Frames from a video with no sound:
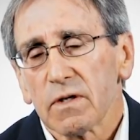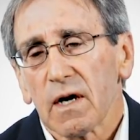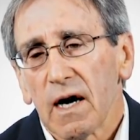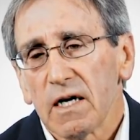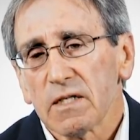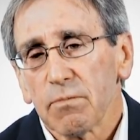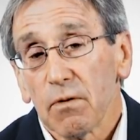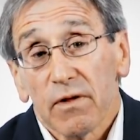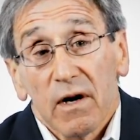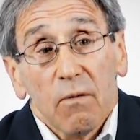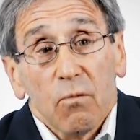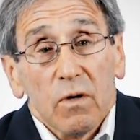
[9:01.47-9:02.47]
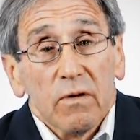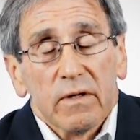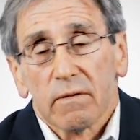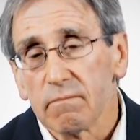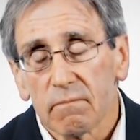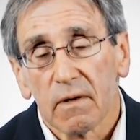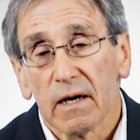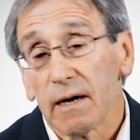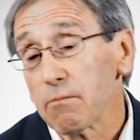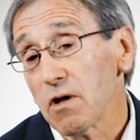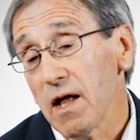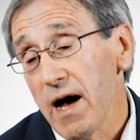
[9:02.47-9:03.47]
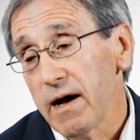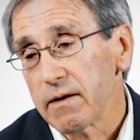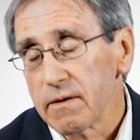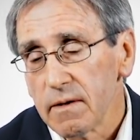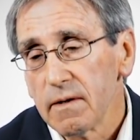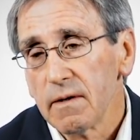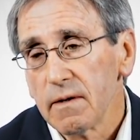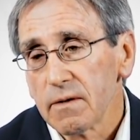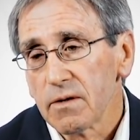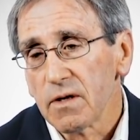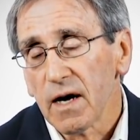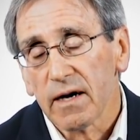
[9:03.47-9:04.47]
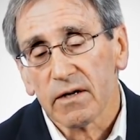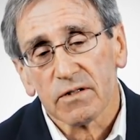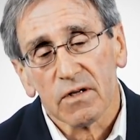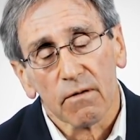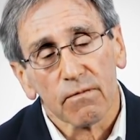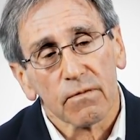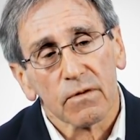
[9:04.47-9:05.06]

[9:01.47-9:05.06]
the gospel that I'm willing and I'm glad to die to self.